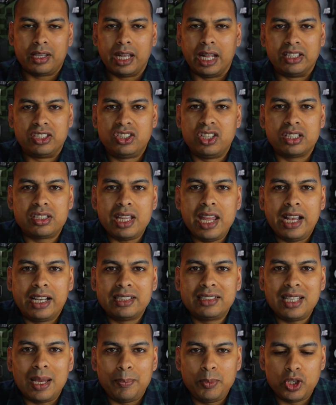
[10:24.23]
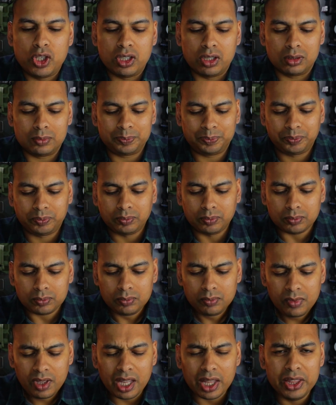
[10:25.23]
It's just exceptional.
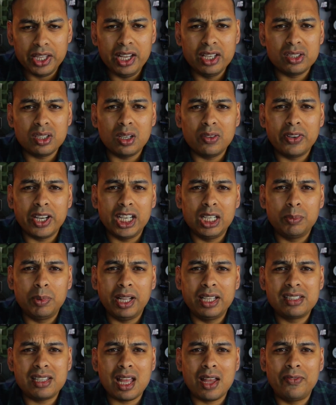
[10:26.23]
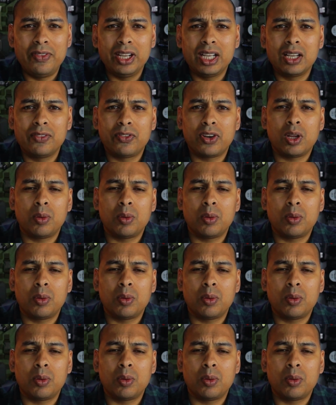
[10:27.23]
These are available in South Africa